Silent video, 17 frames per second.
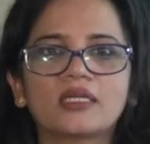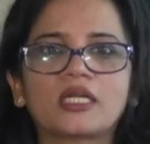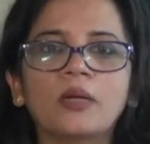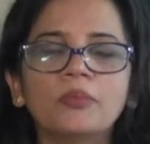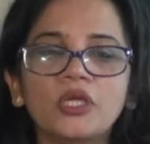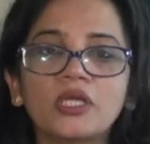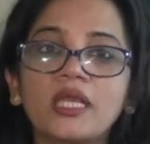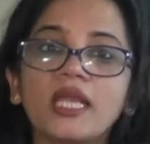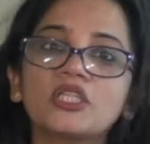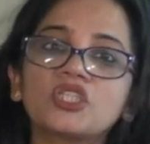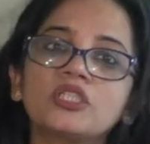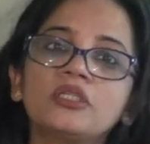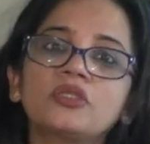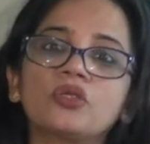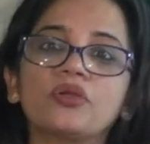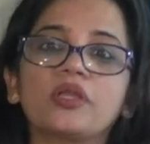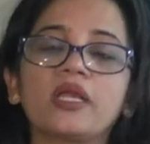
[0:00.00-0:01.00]

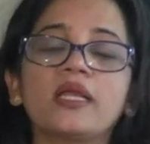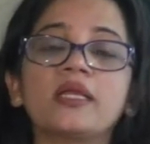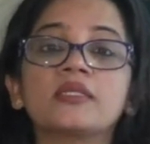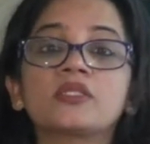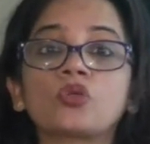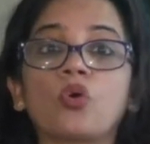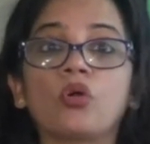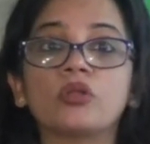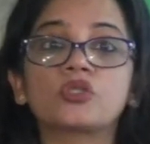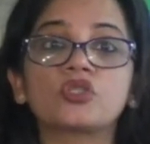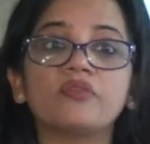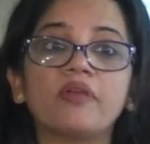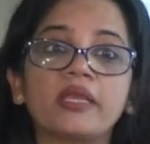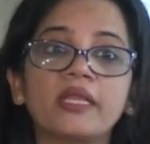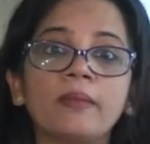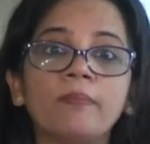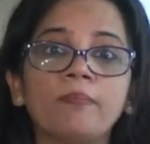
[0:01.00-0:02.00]
Communication today is also
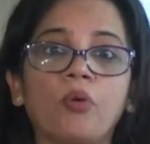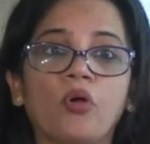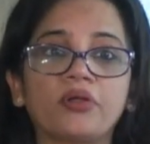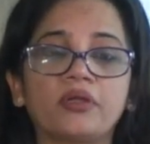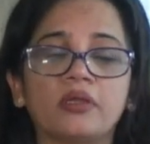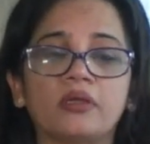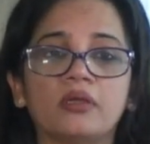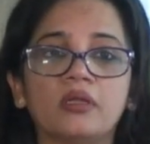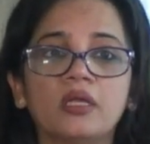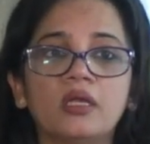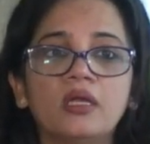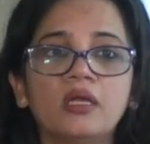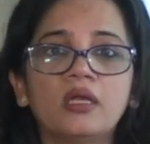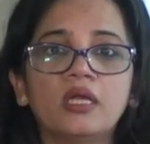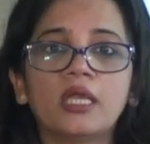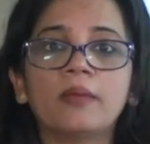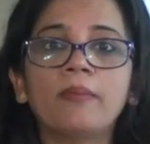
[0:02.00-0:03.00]
very important.
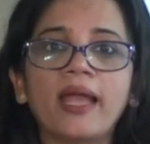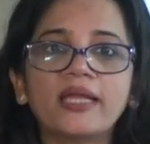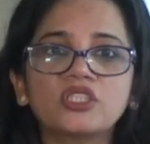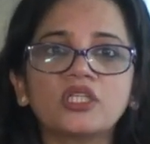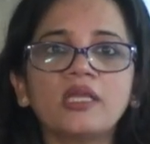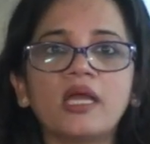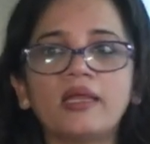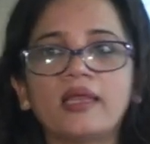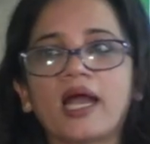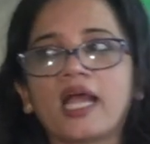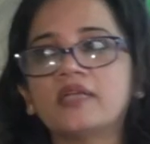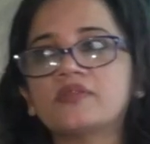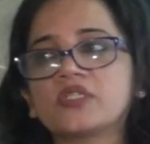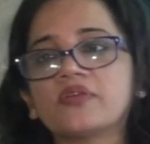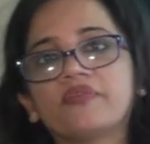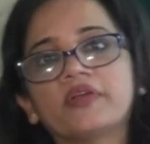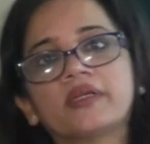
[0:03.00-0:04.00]
Imagine our
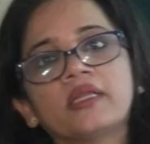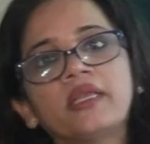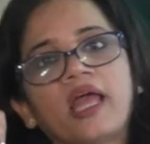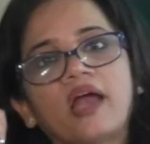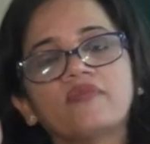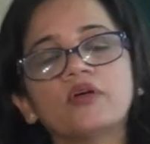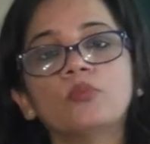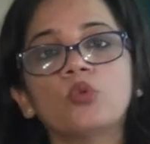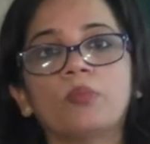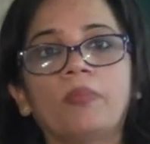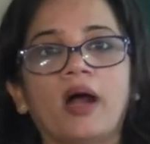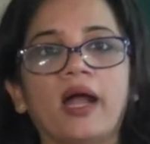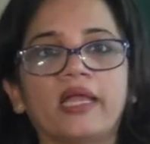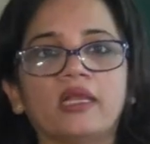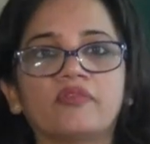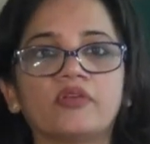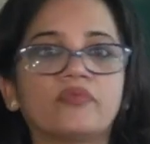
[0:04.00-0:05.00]
lives if we didn't have a
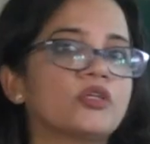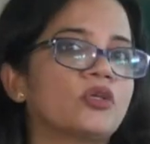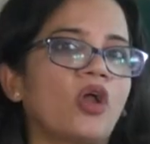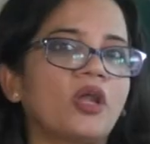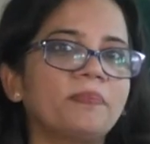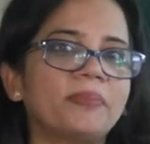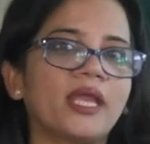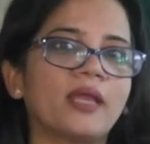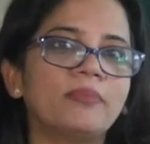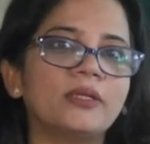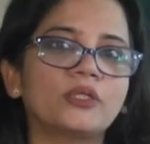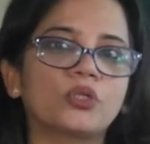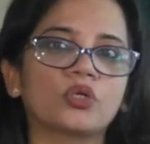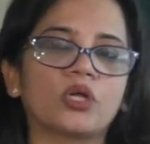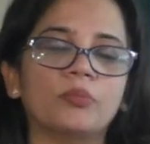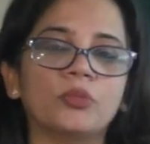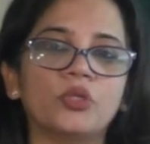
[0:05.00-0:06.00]
mobile. We would not be able
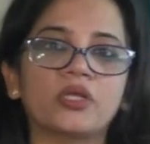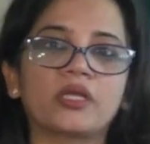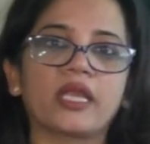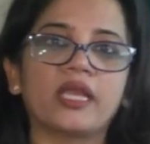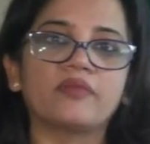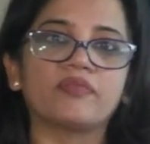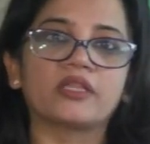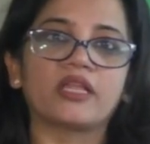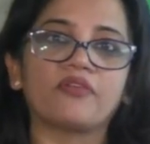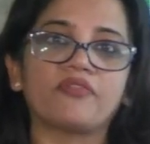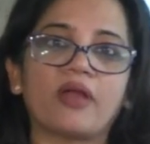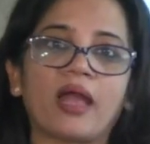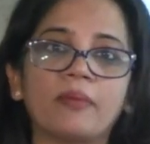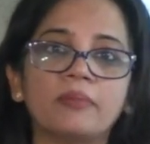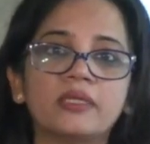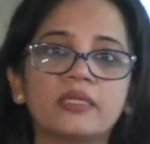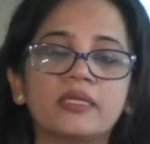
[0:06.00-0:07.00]
to communicate with our
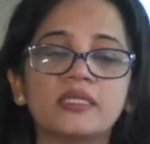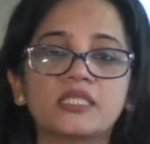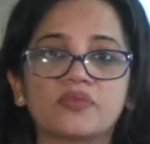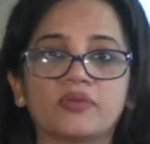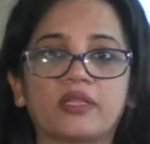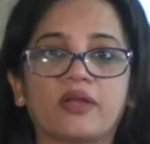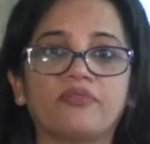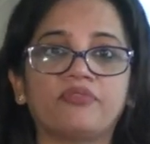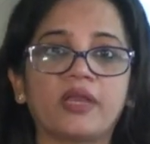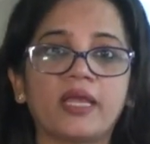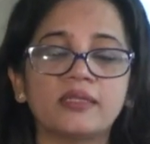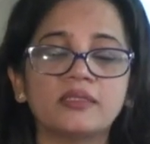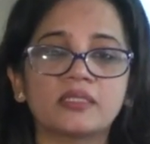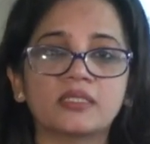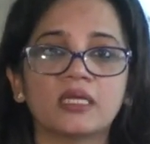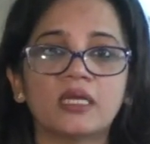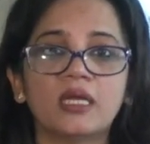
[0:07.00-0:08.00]
families, with our
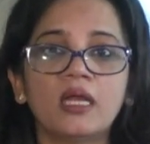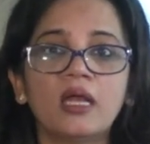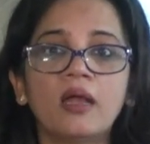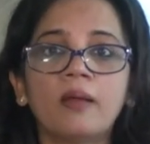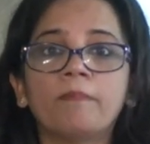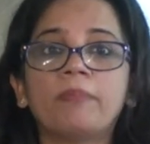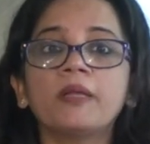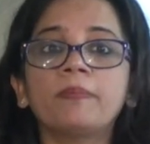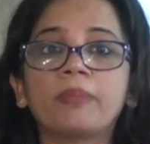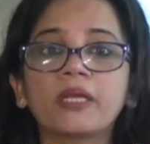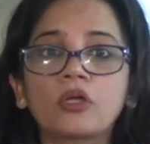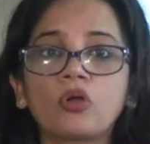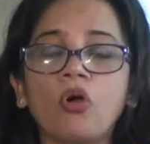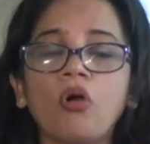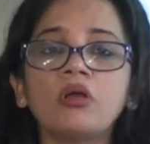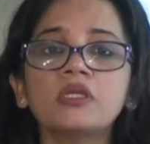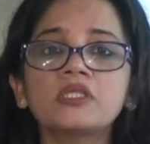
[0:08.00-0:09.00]
friends. But
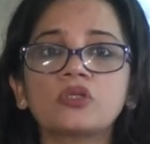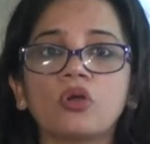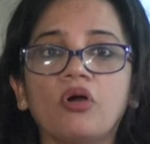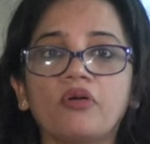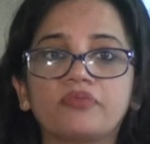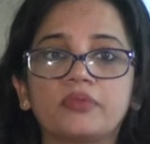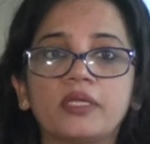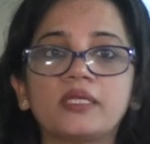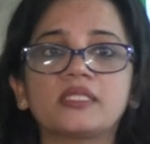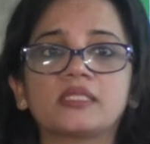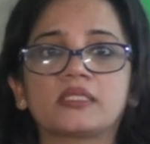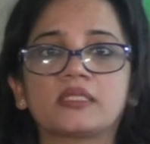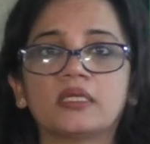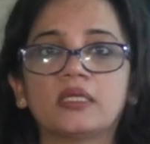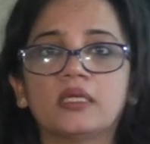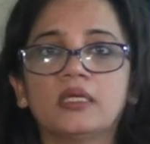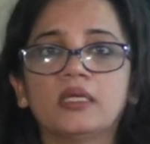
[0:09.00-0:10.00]
because of
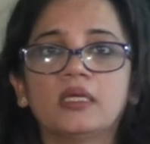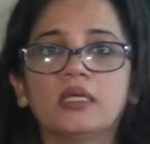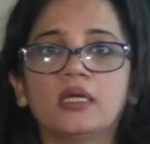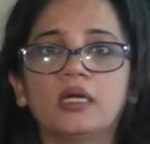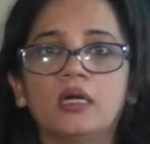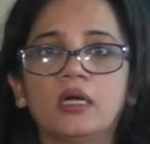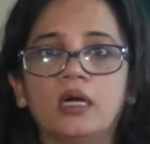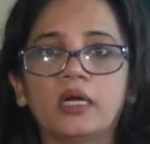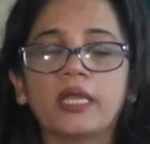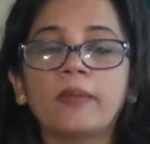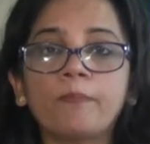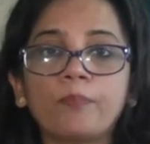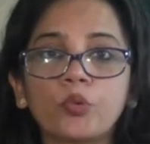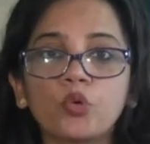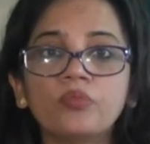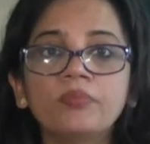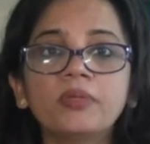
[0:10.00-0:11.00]
this
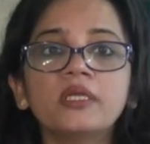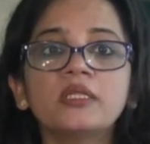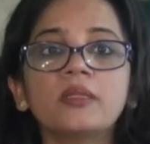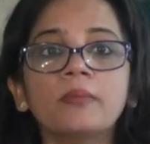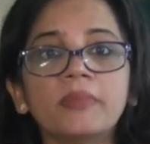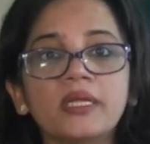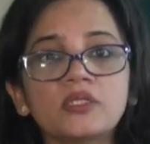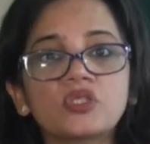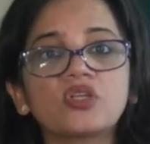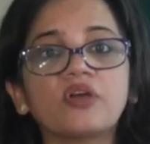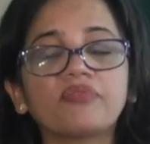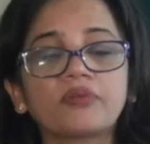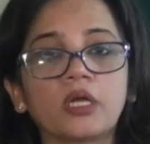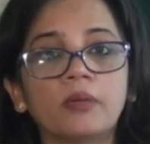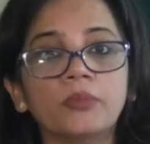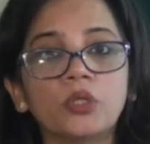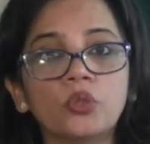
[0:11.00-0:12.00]
improvement in the means
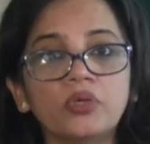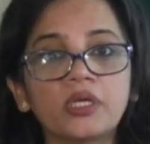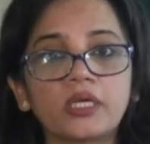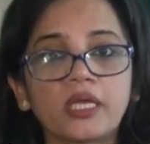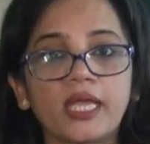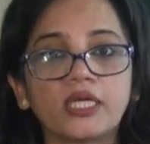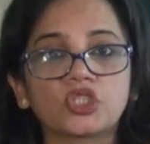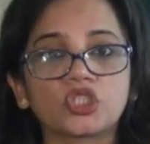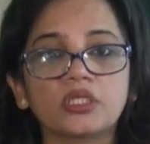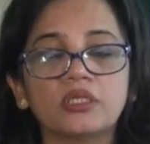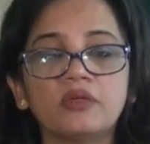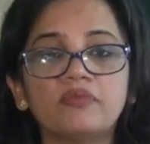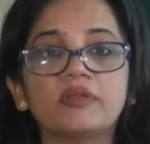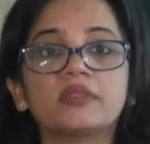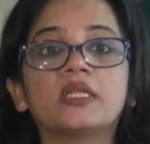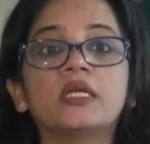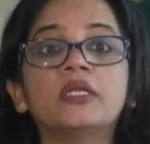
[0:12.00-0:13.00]
of
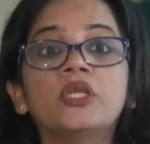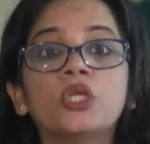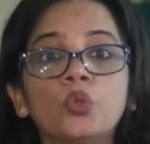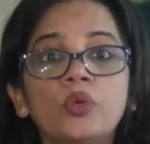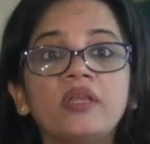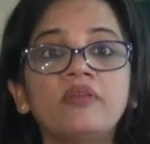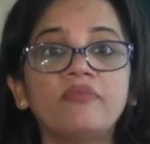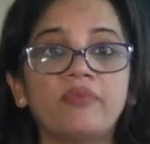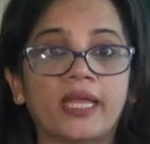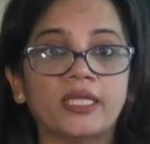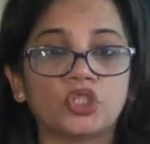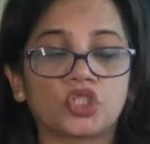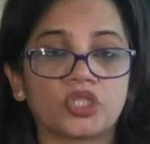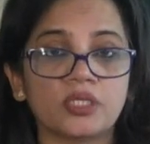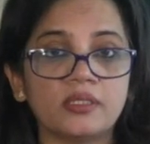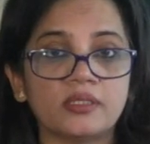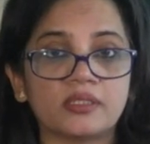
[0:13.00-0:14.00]
communication with the new
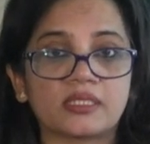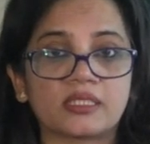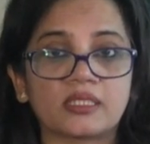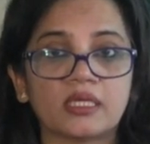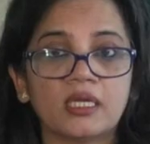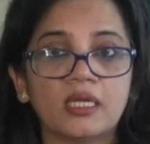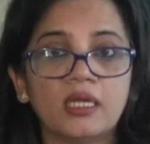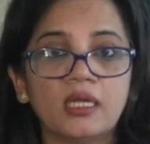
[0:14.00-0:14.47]
inventions,